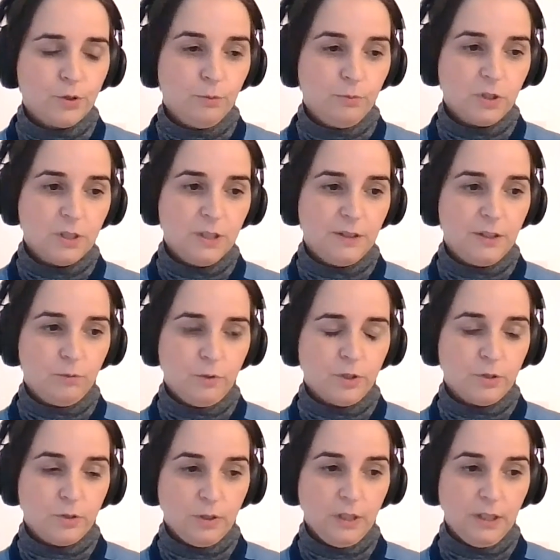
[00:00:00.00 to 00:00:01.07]
course, obviously there
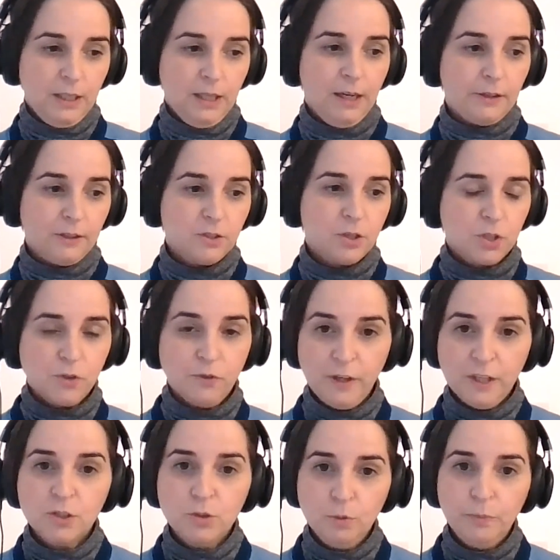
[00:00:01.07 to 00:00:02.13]
was a research
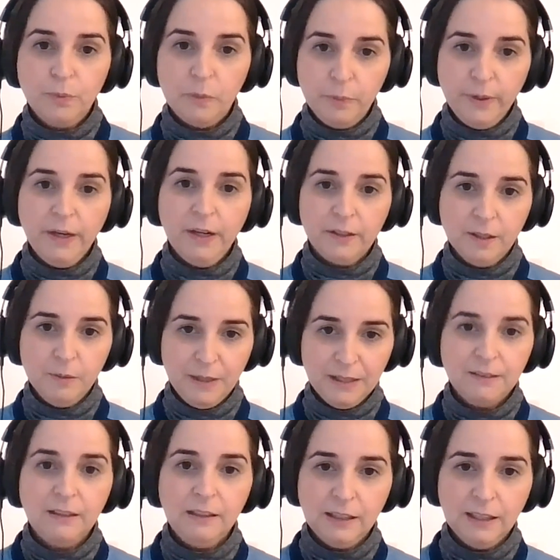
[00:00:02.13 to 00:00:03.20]
phase to prepare the
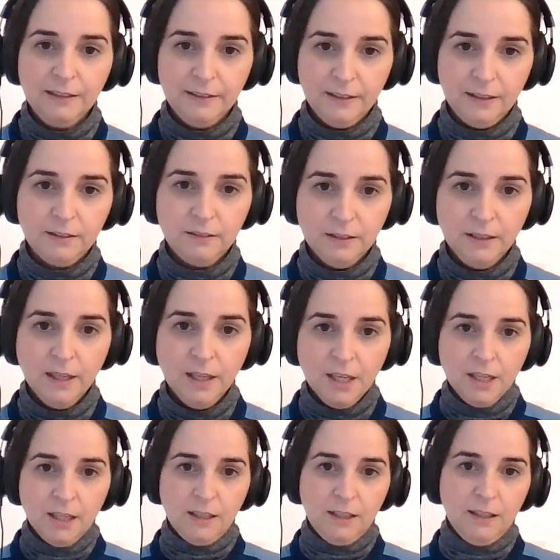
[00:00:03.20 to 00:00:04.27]
material that
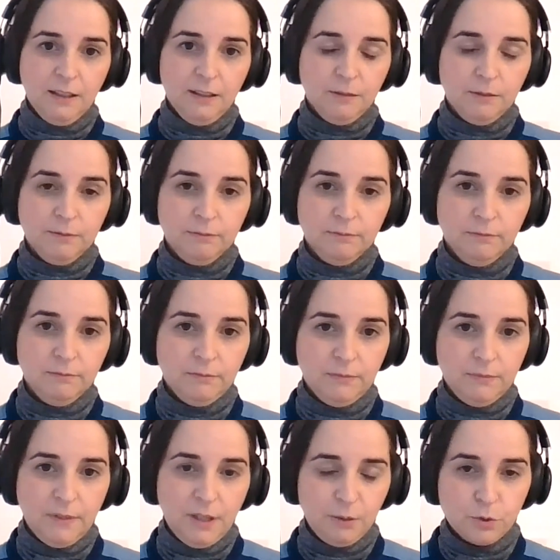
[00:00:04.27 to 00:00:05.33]

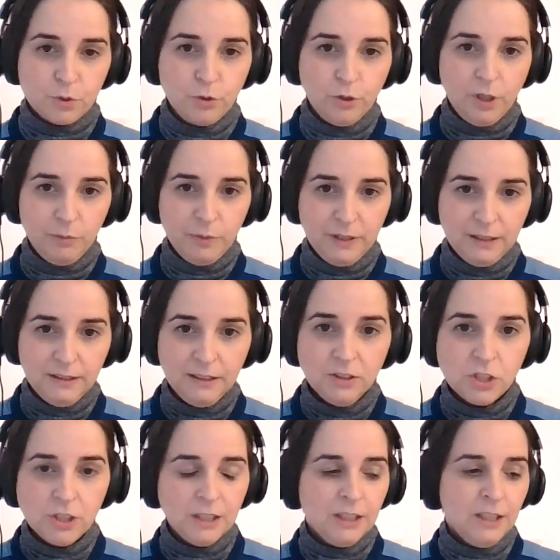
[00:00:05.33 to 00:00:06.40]
I was going to be
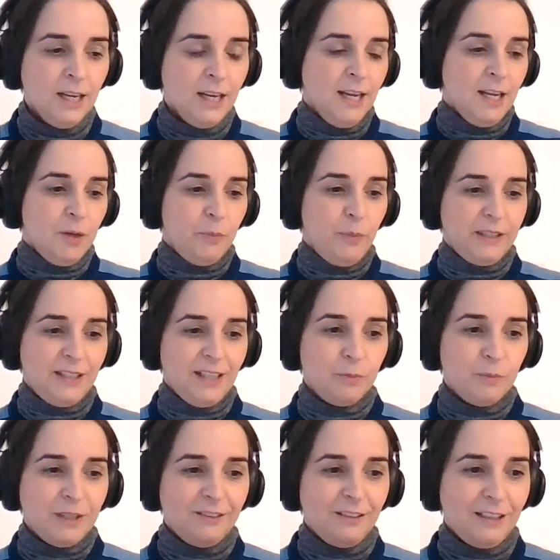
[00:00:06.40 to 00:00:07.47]
teaching, but
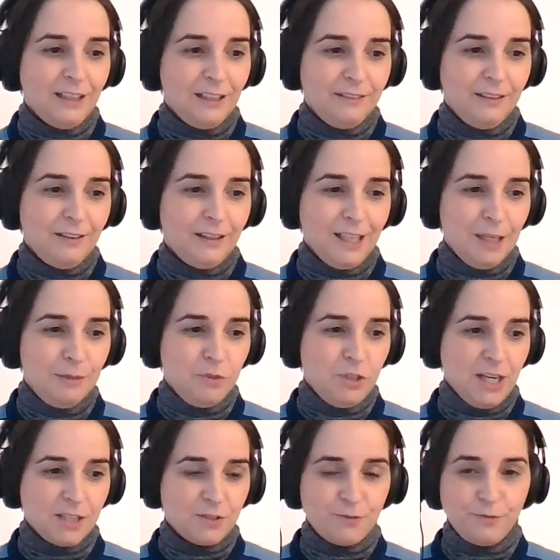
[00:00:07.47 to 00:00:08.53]
that material didn't come
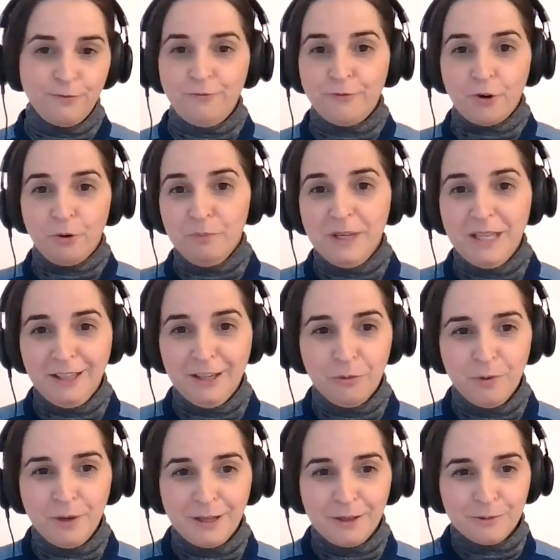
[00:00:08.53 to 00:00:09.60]
just from me. In
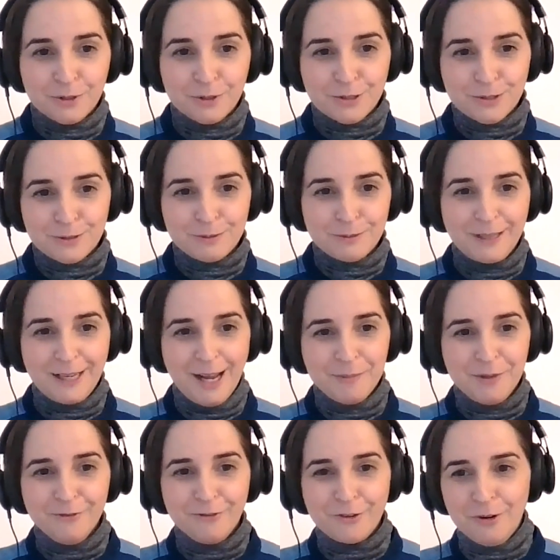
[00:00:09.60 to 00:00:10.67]
a way, it was
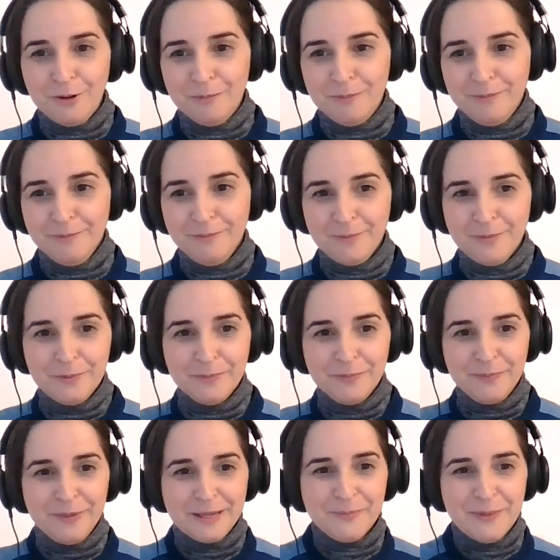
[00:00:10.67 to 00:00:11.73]
coming from
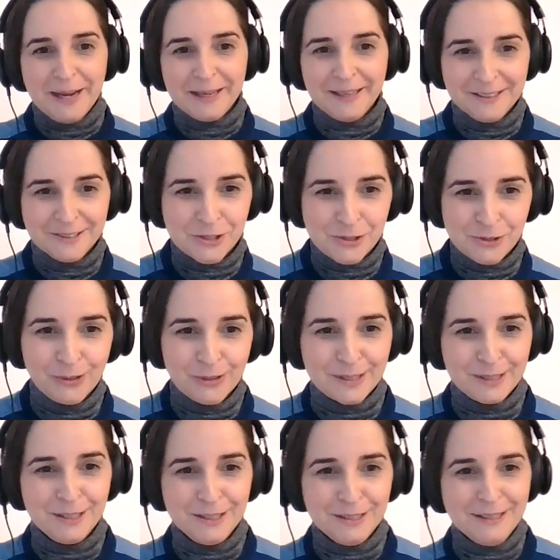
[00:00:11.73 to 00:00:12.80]
big baggage
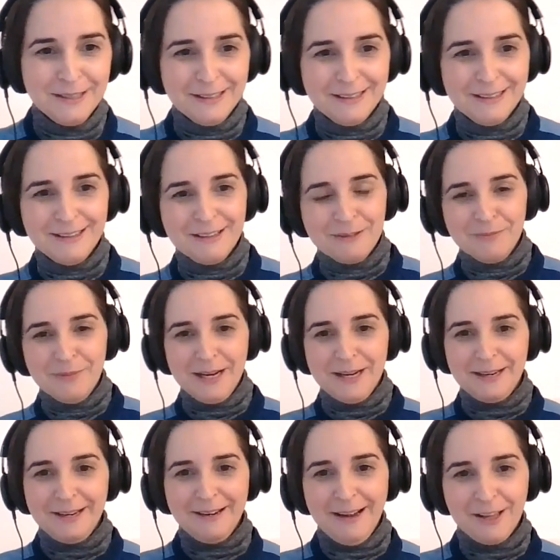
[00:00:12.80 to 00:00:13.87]
already in
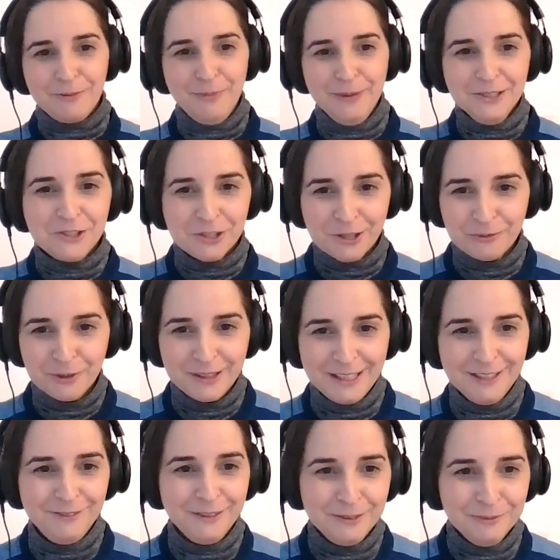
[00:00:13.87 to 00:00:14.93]
my adventure with
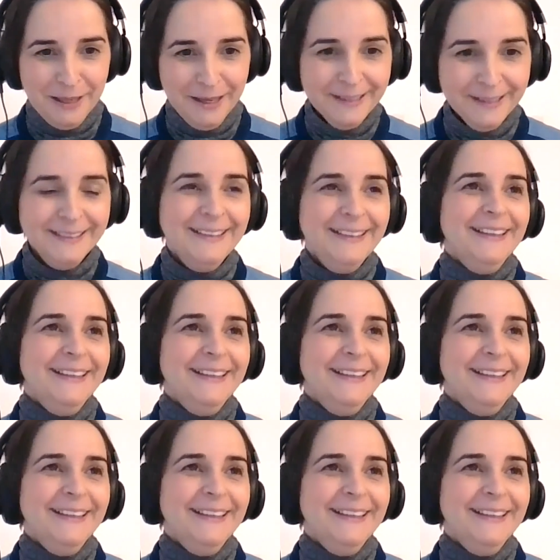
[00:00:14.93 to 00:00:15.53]
David Ma.